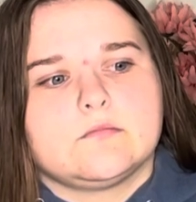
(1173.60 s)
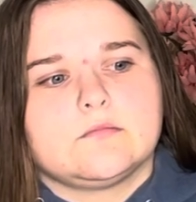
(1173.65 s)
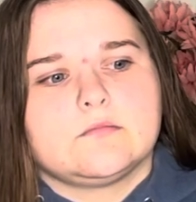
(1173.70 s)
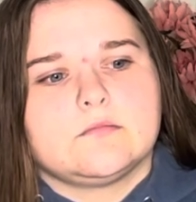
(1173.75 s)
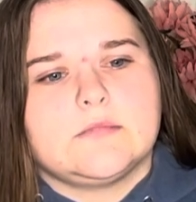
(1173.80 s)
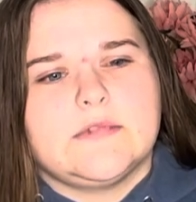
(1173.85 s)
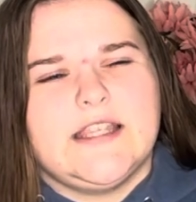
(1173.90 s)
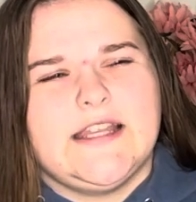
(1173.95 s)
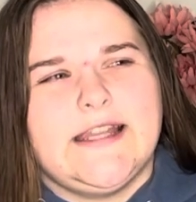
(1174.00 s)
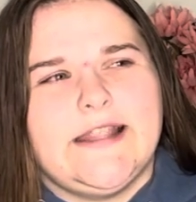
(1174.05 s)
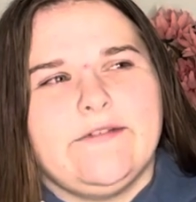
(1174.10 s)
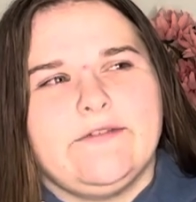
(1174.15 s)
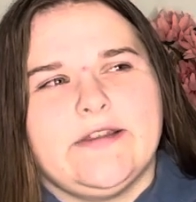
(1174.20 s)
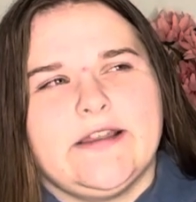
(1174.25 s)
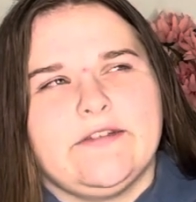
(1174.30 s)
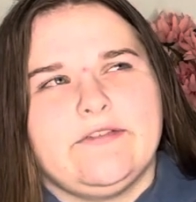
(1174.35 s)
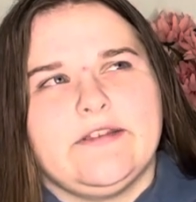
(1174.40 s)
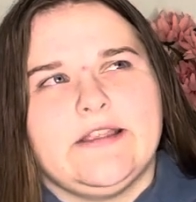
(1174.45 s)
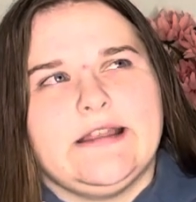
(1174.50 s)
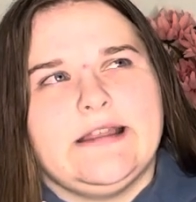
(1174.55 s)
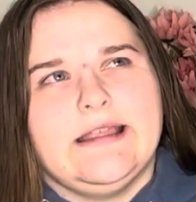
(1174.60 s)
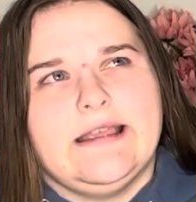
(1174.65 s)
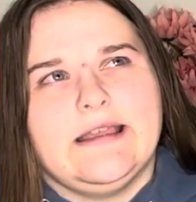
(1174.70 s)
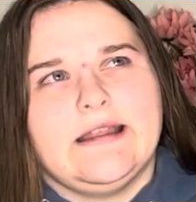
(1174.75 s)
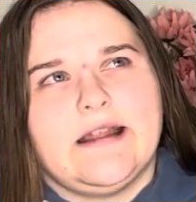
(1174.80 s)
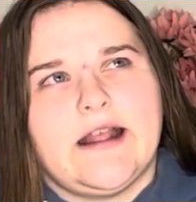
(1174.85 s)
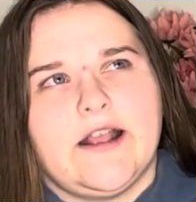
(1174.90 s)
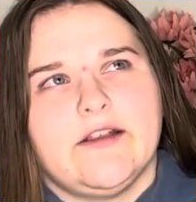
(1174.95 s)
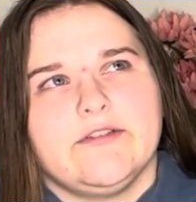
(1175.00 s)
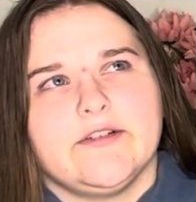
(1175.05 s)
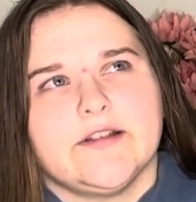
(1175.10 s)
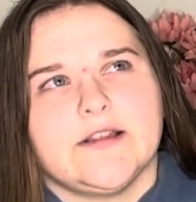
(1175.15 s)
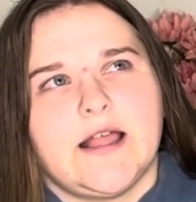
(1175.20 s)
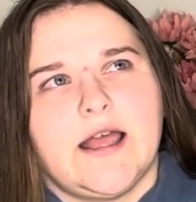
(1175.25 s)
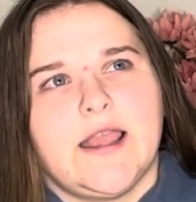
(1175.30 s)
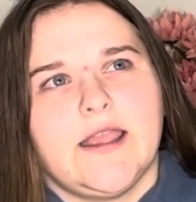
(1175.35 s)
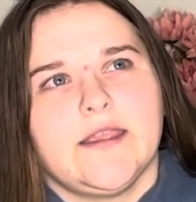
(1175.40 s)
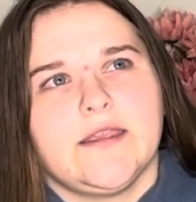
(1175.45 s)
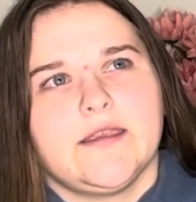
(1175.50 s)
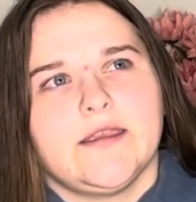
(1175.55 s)
even if he did, I feel
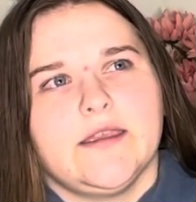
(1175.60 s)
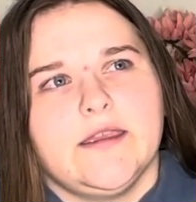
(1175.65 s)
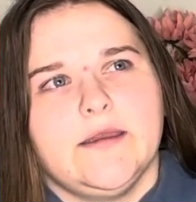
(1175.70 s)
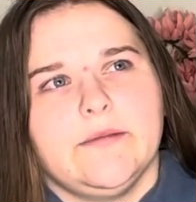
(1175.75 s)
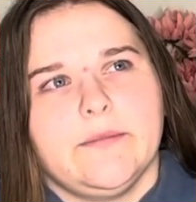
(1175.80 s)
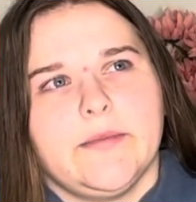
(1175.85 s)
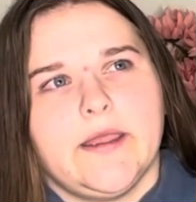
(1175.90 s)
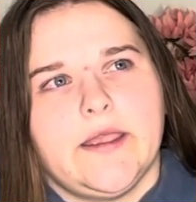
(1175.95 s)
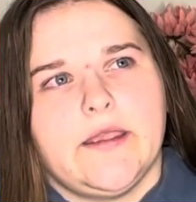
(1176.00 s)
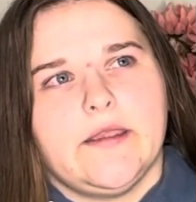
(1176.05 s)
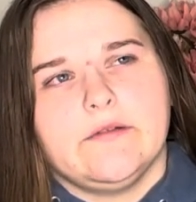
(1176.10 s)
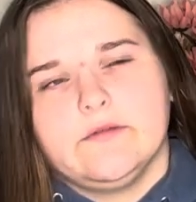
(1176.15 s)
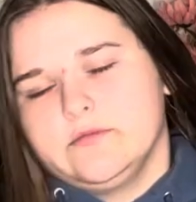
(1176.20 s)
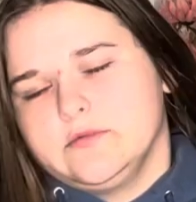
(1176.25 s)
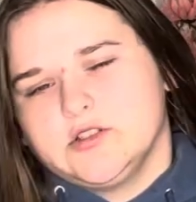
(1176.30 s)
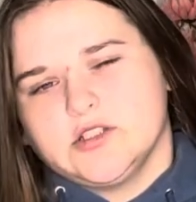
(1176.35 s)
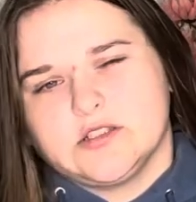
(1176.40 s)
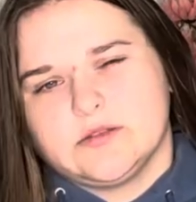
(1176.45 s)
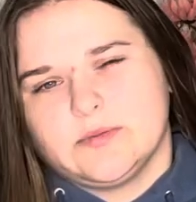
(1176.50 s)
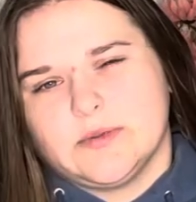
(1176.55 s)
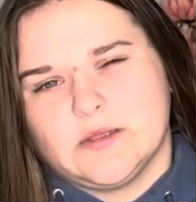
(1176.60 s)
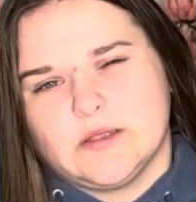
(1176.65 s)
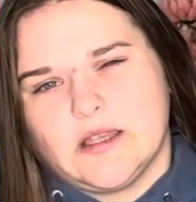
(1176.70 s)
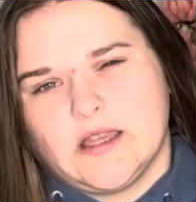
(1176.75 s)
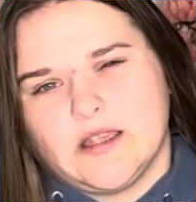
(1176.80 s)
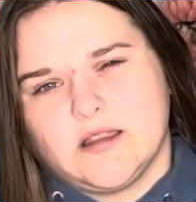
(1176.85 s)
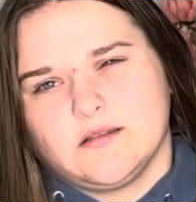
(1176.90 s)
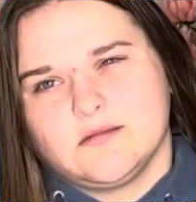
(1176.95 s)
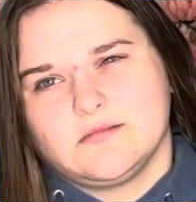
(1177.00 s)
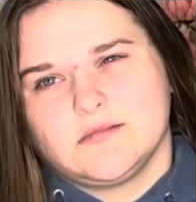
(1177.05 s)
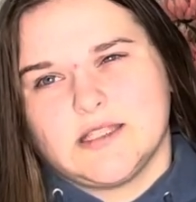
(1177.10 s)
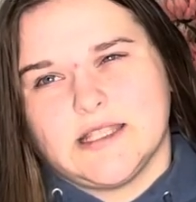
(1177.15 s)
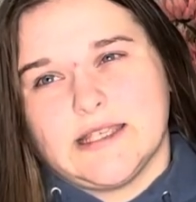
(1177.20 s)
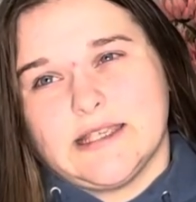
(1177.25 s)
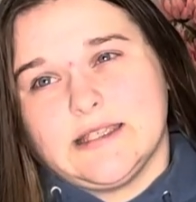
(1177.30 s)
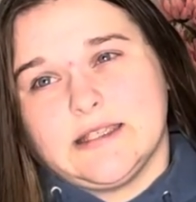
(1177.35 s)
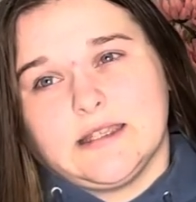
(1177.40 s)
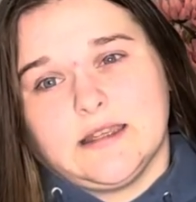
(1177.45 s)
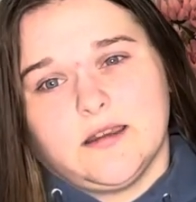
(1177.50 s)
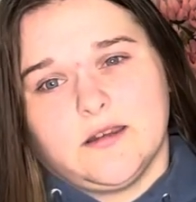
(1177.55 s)
like it may have just been like to
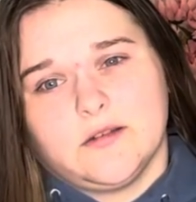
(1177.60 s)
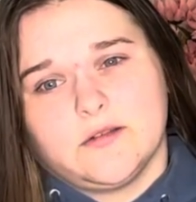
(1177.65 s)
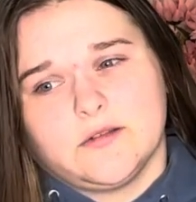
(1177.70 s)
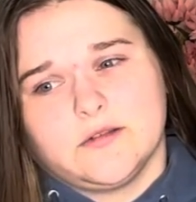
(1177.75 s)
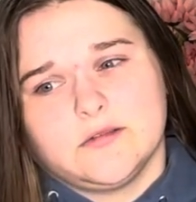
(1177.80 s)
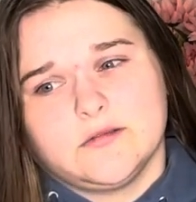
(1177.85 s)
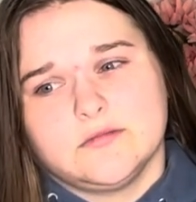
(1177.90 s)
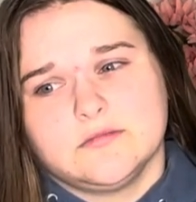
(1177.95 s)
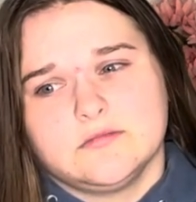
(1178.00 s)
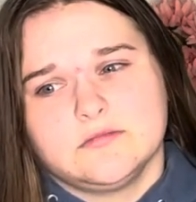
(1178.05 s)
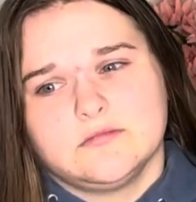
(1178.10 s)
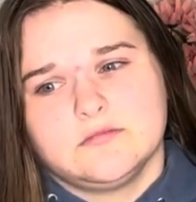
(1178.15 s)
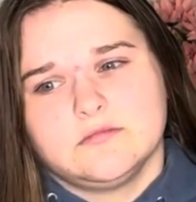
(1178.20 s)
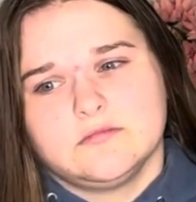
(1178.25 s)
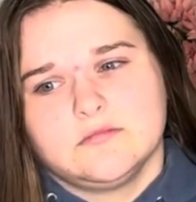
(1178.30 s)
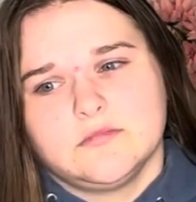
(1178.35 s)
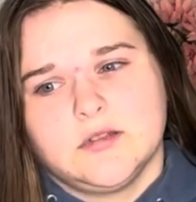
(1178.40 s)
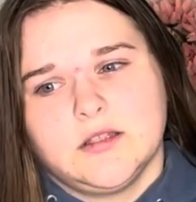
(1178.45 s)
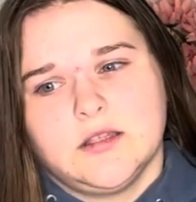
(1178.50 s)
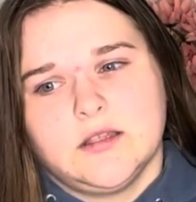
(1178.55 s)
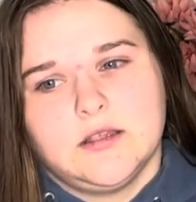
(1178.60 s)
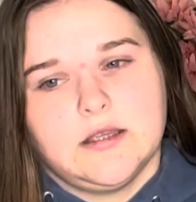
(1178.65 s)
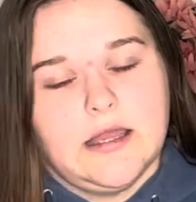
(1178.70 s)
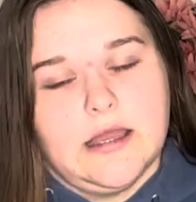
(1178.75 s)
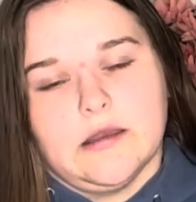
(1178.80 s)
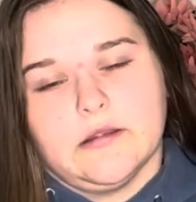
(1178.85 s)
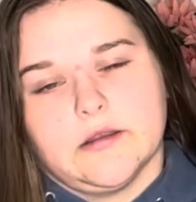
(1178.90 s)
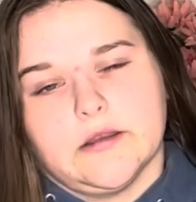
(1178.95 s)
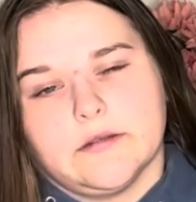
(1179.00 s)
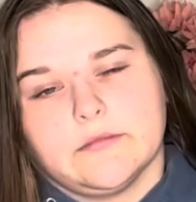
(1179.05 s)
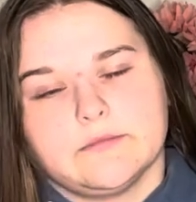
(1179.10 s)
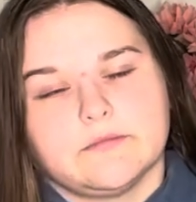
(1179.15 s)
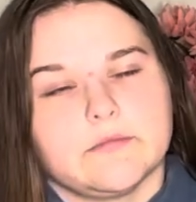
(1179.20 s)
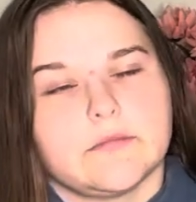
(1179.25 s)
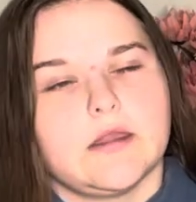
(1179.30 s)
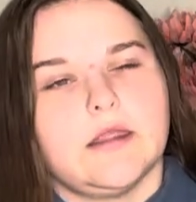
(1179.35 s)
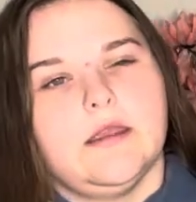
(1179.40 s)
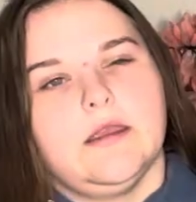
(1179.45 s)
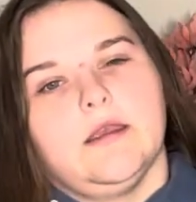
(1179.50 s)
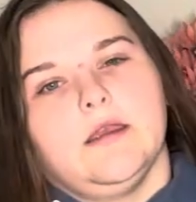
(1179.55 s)
hang out, or I
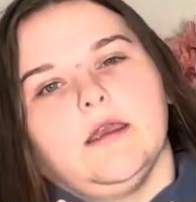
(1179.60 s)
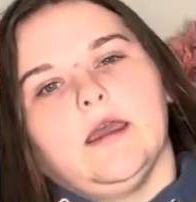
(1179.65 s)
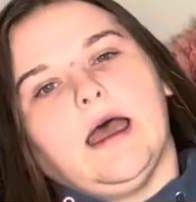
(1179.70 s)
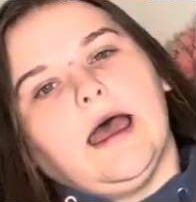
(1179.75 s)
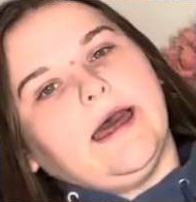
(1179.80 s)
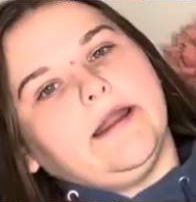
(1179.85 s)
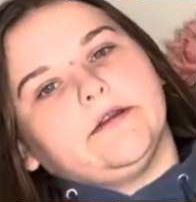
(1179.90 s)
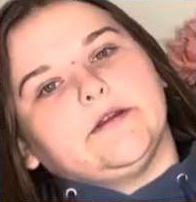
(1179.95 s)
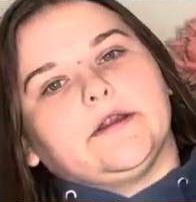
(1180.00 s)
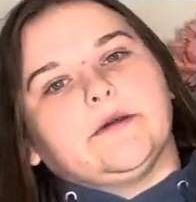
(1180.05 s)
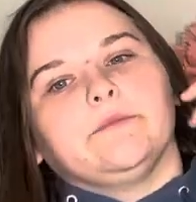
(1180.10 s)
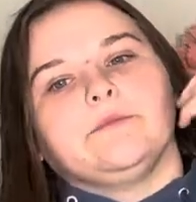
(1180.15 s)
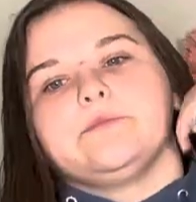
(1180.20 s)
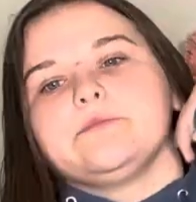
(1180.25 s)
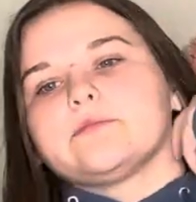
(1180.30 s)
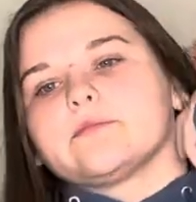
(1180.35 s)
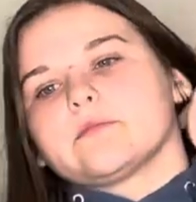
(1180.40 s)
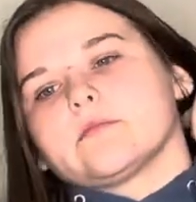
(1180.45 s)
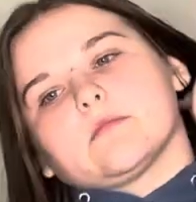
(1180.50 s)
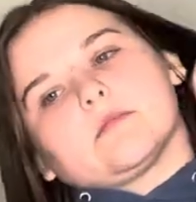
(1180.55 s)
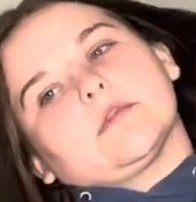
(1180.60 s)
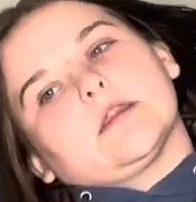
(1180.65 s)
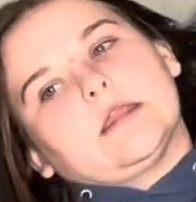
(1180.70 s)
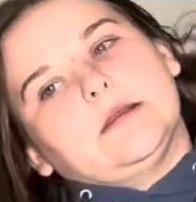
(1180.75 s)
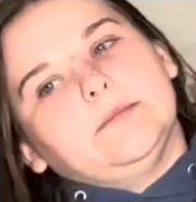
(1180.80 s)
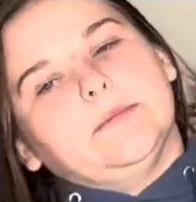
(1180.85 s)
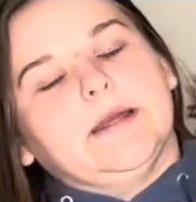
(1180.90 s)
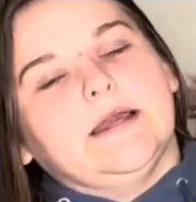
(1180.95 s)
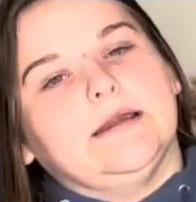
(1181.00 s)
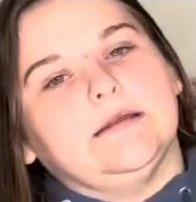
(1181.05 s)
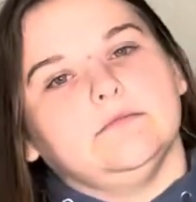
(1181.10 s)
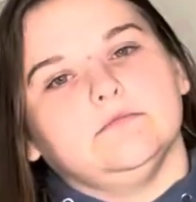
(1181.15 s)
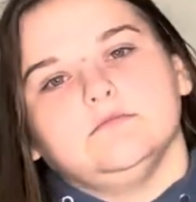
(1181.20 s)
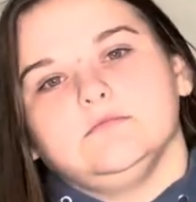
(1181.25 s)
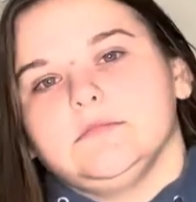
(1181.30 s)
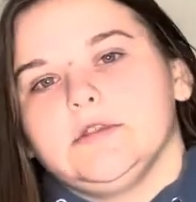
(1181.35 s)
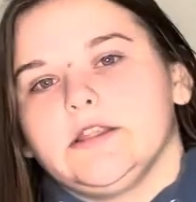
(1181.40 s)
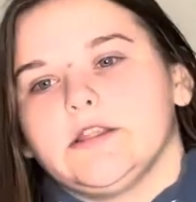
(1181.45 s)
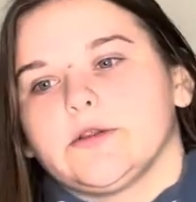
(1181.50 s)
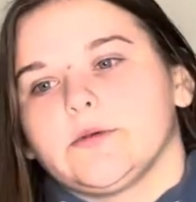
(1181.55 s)
don't know. But
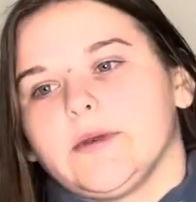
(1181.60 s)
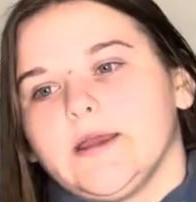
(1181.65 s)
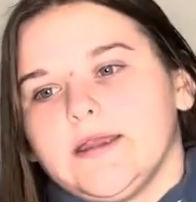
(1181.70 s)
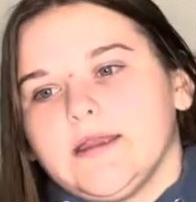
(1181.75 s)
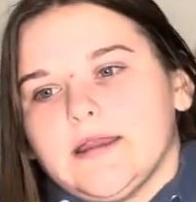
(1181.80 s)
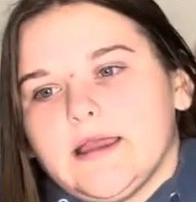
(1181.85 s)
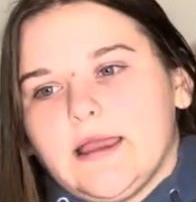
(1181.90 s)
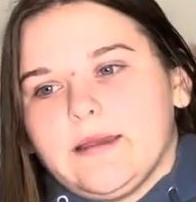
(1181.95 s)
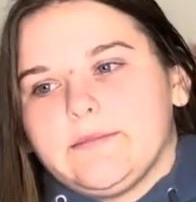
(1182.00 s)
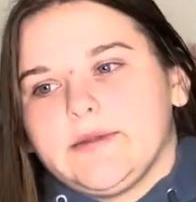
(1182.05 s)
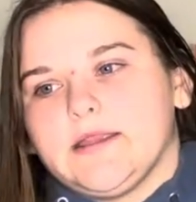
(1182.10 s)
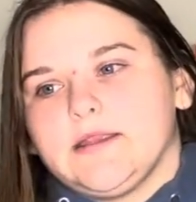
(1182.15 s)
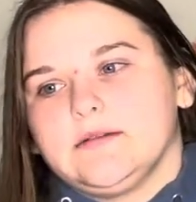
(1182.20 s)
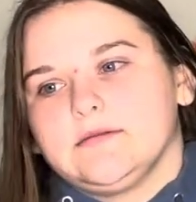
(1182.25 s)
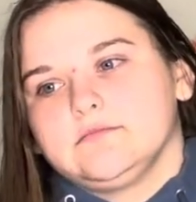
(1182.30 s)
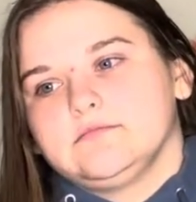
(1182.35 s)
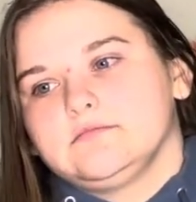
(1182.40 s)
either way, I mean,